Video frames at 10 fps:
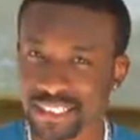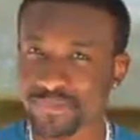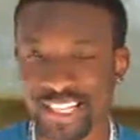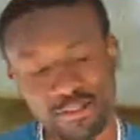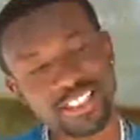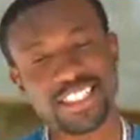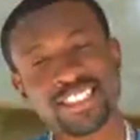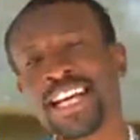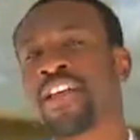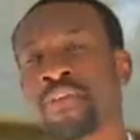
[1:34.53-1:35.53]
display, which
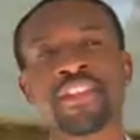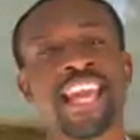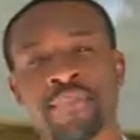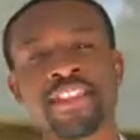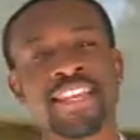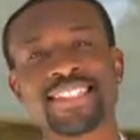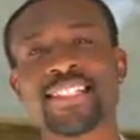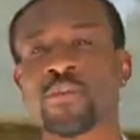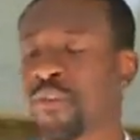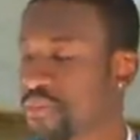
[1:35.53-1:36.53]
is the naming they
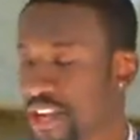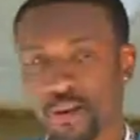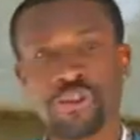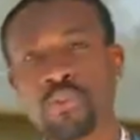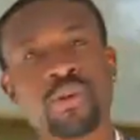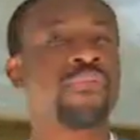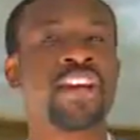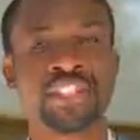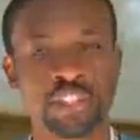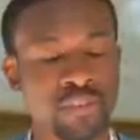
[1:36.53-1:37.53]
took from their new
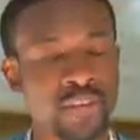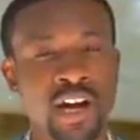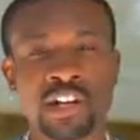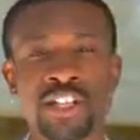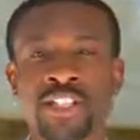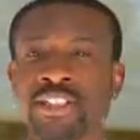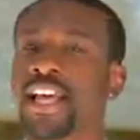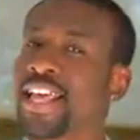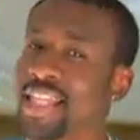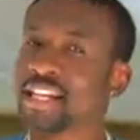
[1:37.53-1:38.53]
professional monitors.
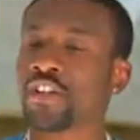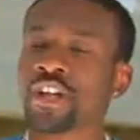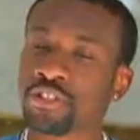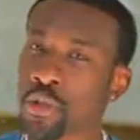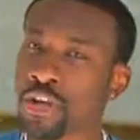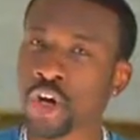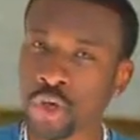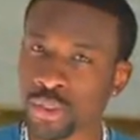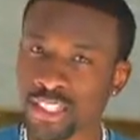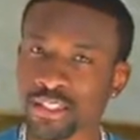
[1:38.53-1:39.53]
That is also an
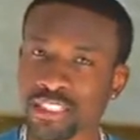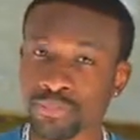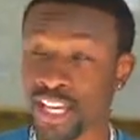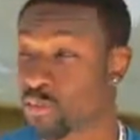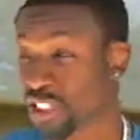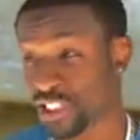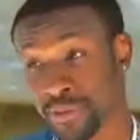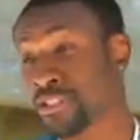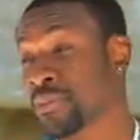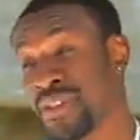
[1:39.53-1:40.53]
OLED display, which is
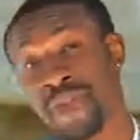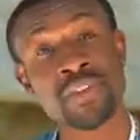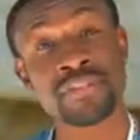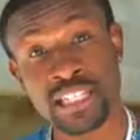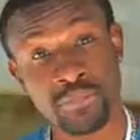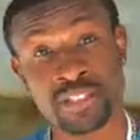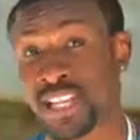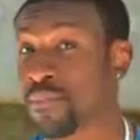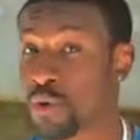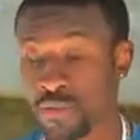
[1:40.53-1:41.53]
supposed to be
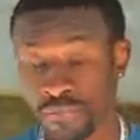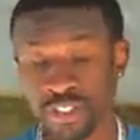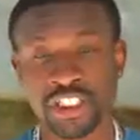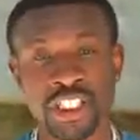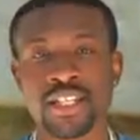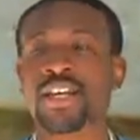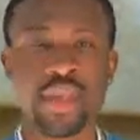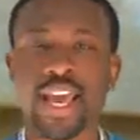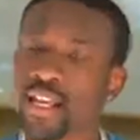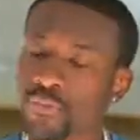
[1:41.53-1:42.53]
15% more efficient.
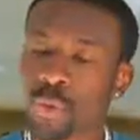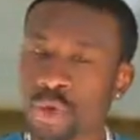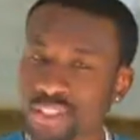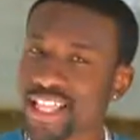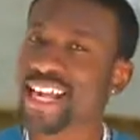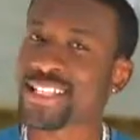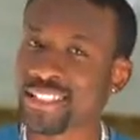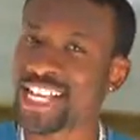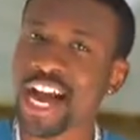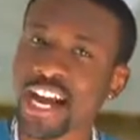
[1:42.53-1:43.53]
And of course, that
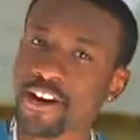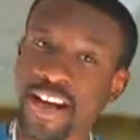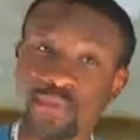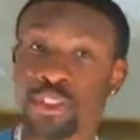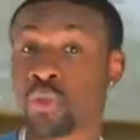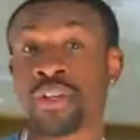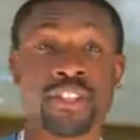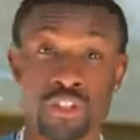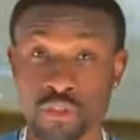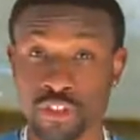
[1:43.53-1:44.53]
is the higher end between the two